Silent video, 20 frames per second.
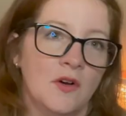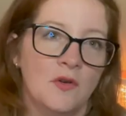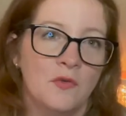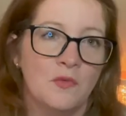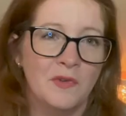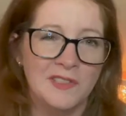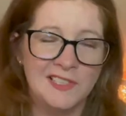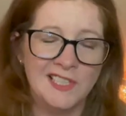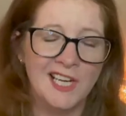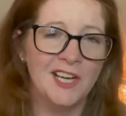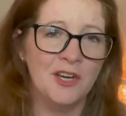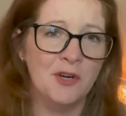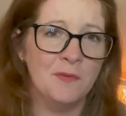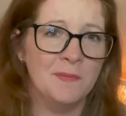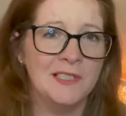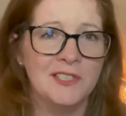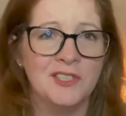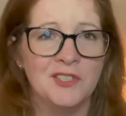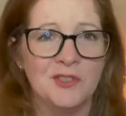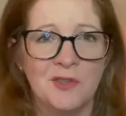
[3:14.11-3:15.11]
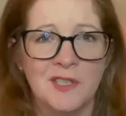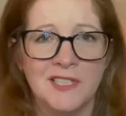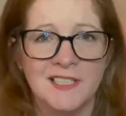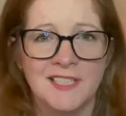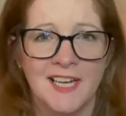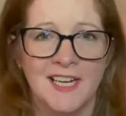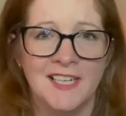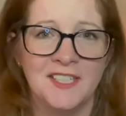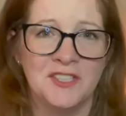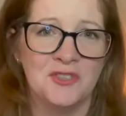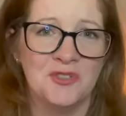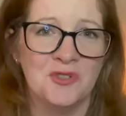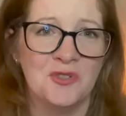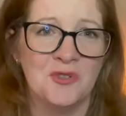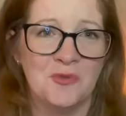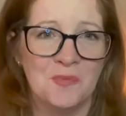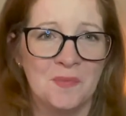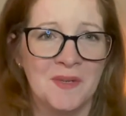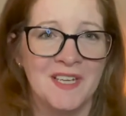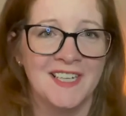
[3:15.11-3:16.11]
Which I hope this story is kind of
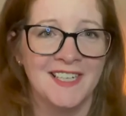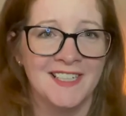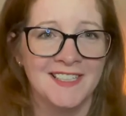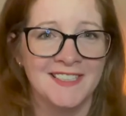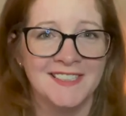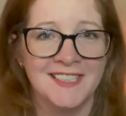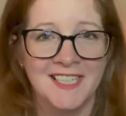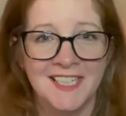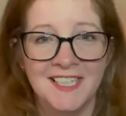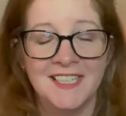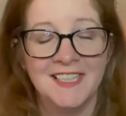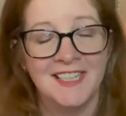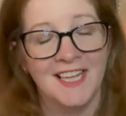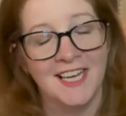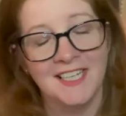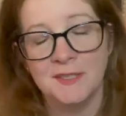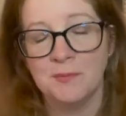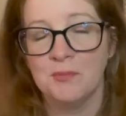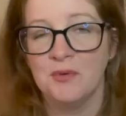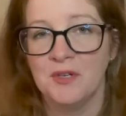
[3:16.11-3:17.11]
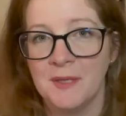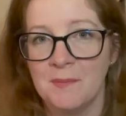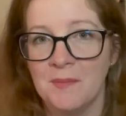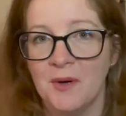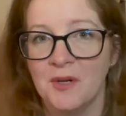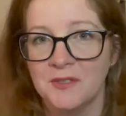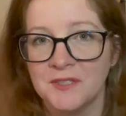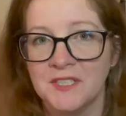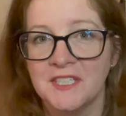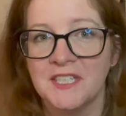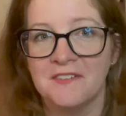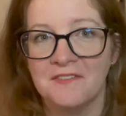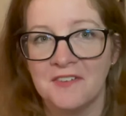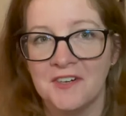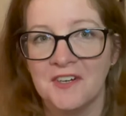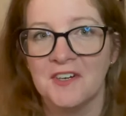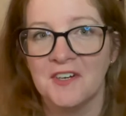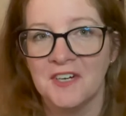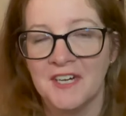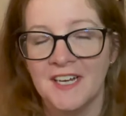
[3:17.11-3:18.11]
true, because that's pretty ballsy of
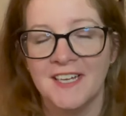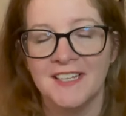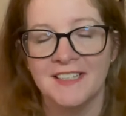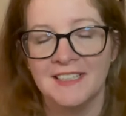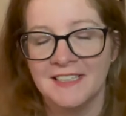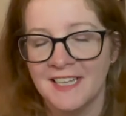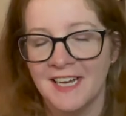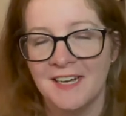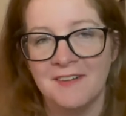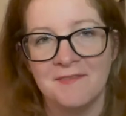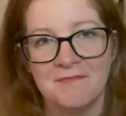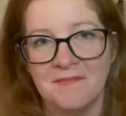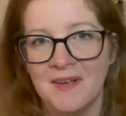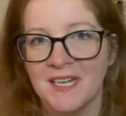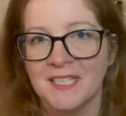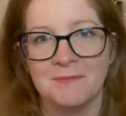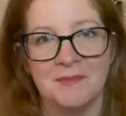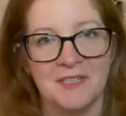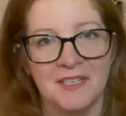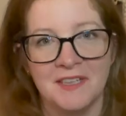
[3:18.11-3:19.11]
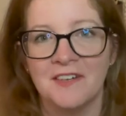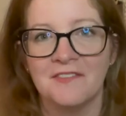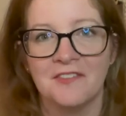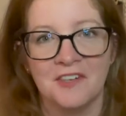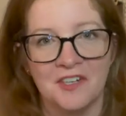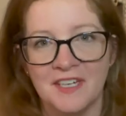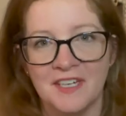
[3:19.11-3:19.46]
her, and that makes me love her